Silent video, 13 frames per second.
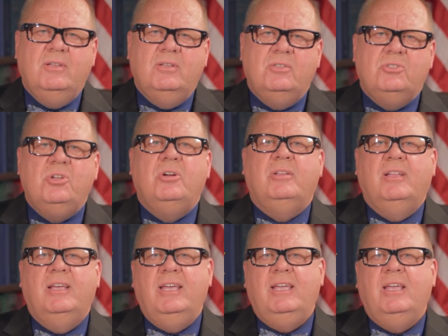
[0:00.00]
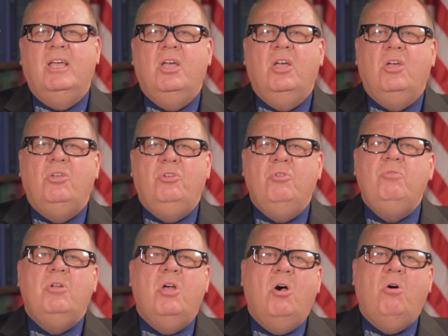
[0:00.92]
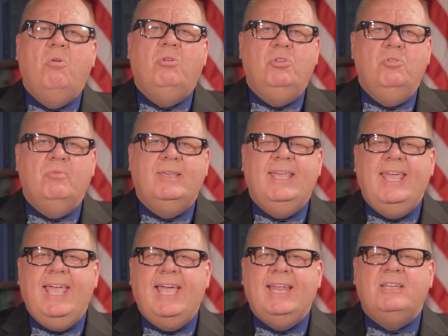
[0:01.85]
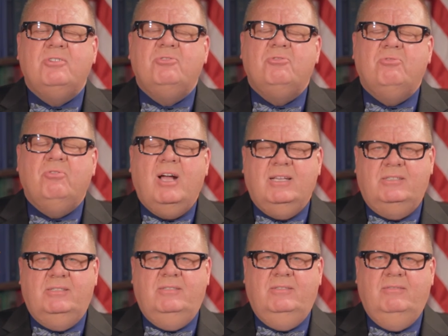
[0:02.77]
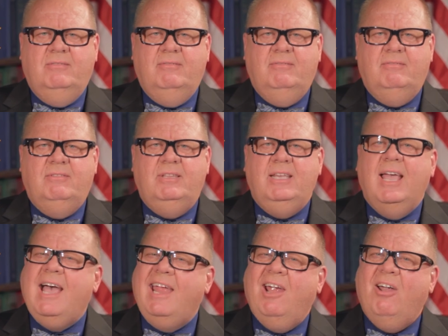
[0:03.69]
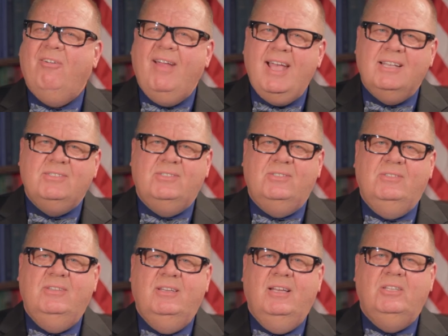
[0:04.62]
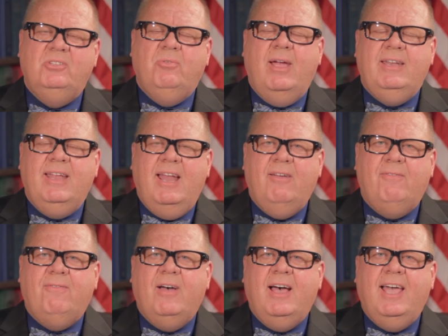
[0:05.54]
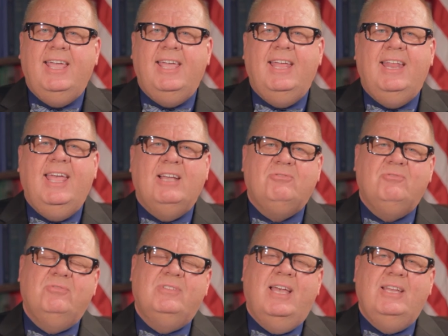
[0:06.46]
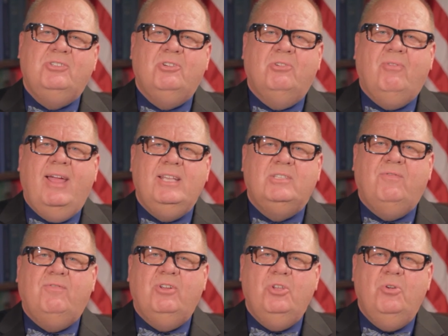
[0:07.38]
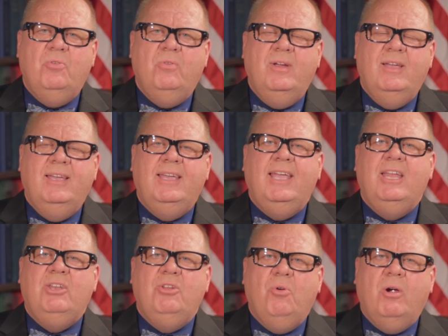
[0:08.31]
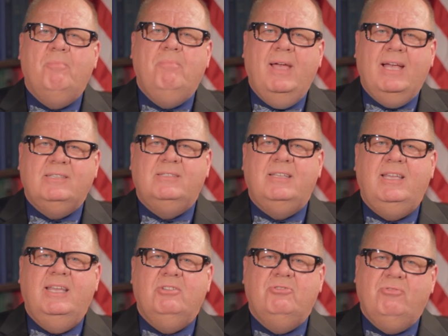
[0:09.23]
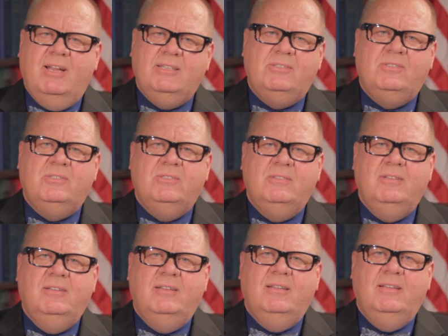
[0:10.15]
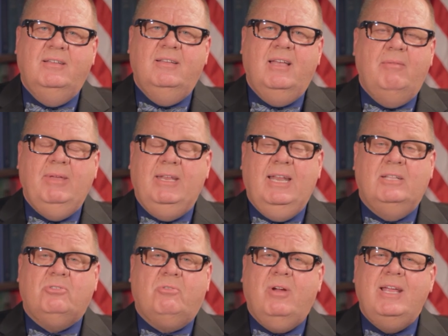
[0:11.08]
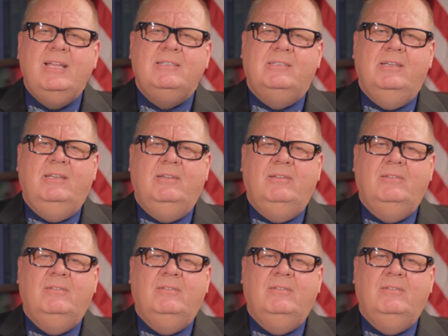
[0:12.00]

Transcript: Certainly, you know you can't trust the IRS to identify and exercise your rights for you in your best interests. I mean, that's crazy.